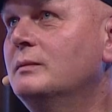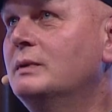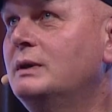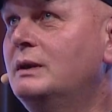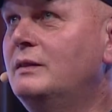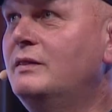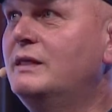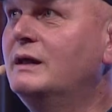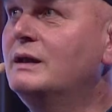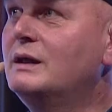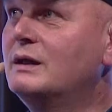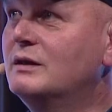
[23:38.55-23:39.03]

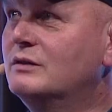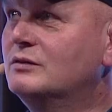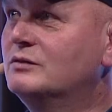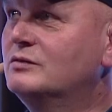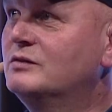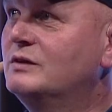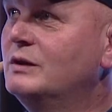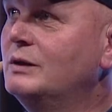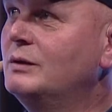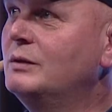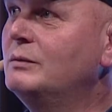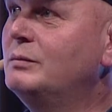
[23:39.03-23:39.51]
and then I
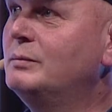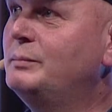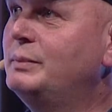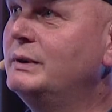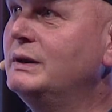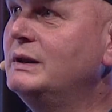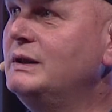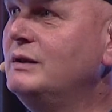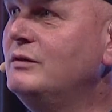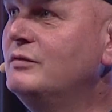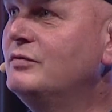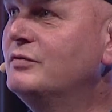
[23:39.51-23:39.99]
still
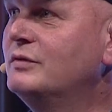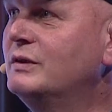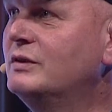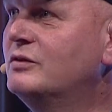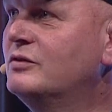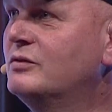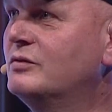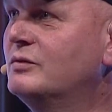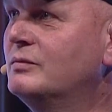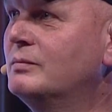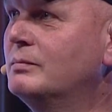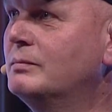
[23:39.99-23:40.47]
believe
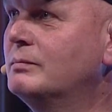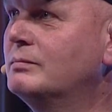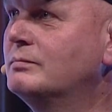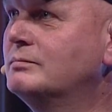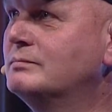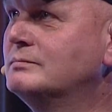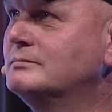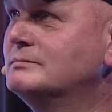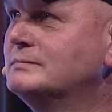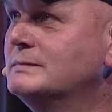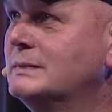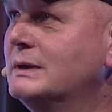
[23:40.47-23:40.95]

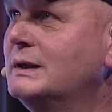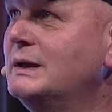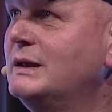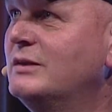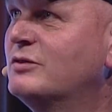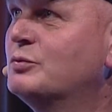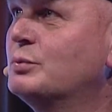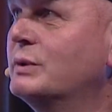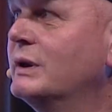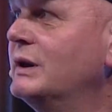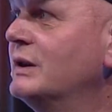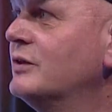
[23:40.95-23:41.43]

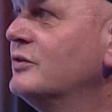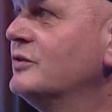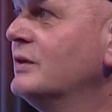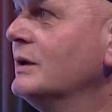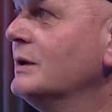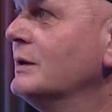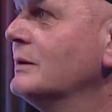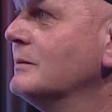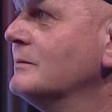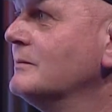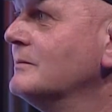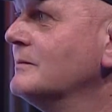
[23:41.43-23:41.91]
it's realistic.